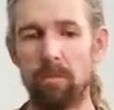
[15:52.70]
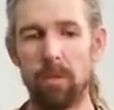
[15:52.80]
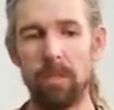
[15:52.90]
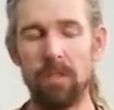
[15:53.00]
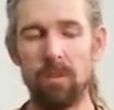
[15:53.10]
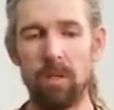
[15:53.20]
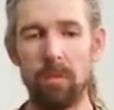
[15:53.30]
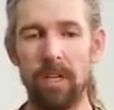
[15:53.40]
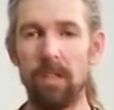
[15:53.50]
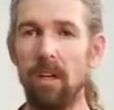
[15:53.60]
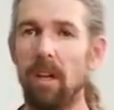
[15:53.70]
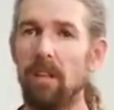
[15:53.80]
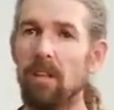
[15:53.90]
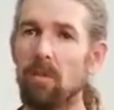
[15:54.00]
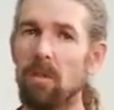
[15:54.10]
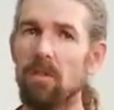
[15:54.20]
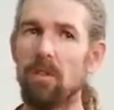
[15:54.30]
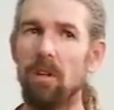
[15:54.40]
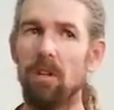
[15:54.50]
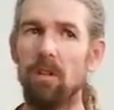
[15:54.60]
complete square mile. This was
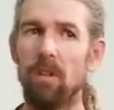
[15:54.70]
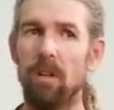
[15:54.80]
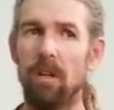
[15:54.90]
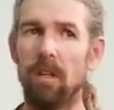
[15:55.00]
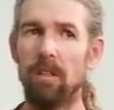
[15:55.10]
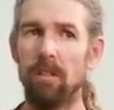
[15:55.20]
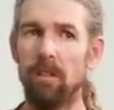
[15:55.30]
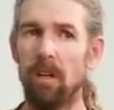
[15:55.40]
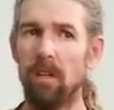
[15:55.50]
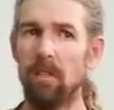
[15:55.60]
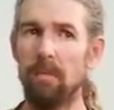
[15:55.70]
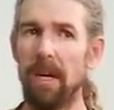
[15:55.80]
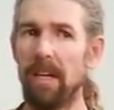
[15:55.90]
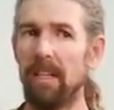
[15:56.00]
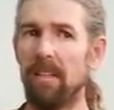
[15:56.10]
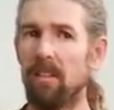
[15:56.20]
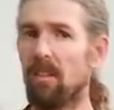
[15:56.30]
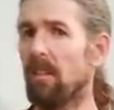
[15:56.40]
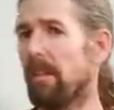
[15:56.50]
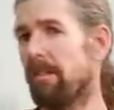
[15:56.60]
logged back in the
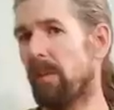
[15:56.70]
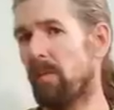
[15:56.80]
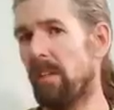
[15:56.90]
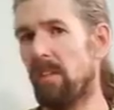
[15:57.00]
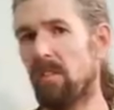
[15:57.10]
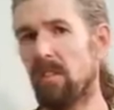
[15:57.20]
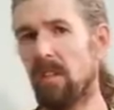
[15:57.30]
early 50s,